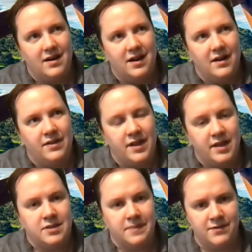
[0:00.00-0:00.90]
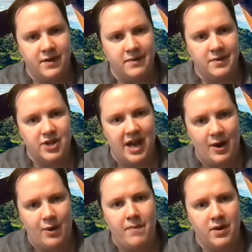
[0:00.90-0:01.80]
I think it depends very much
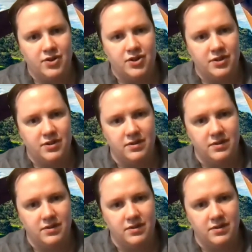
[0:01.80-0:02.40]
how much